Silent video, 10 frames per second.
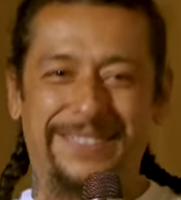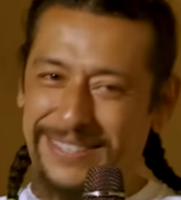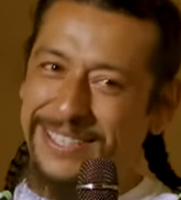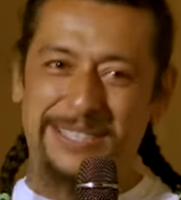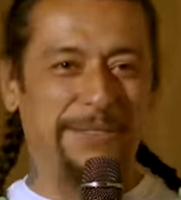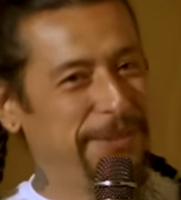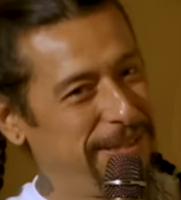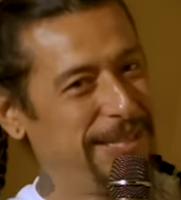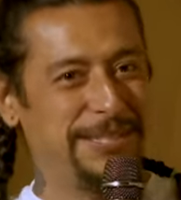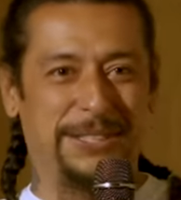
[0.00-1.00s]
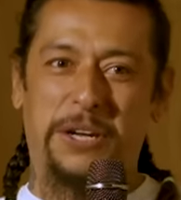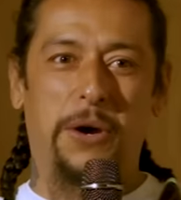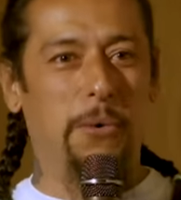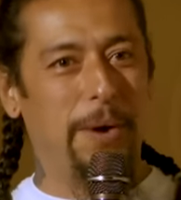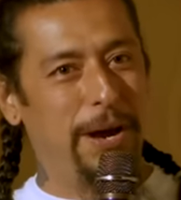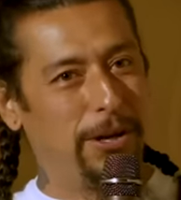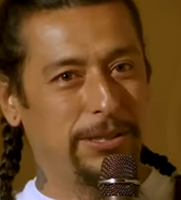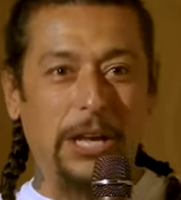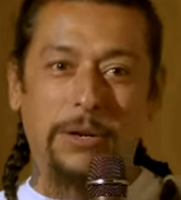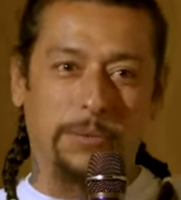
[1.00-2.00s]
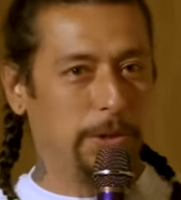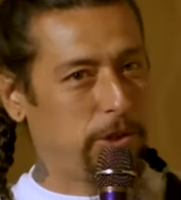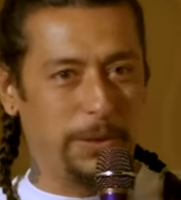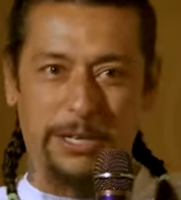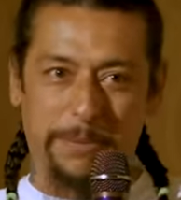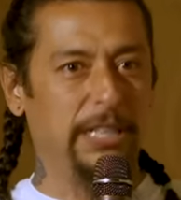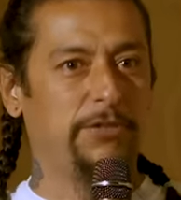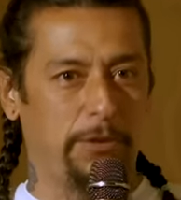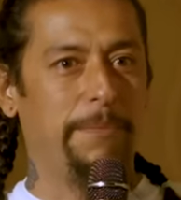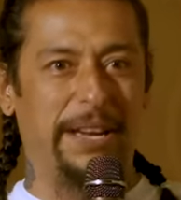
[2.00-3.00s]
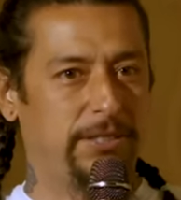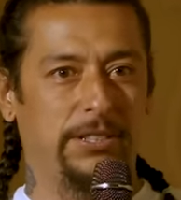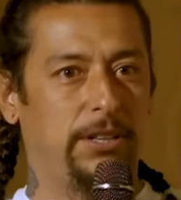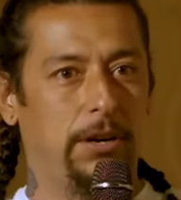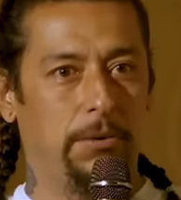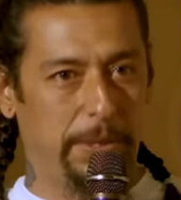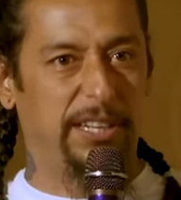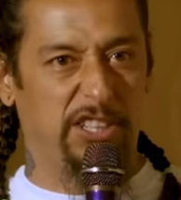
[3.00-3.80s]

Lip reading: because if it doesn't go well, we're 20 minutes from Mexico. We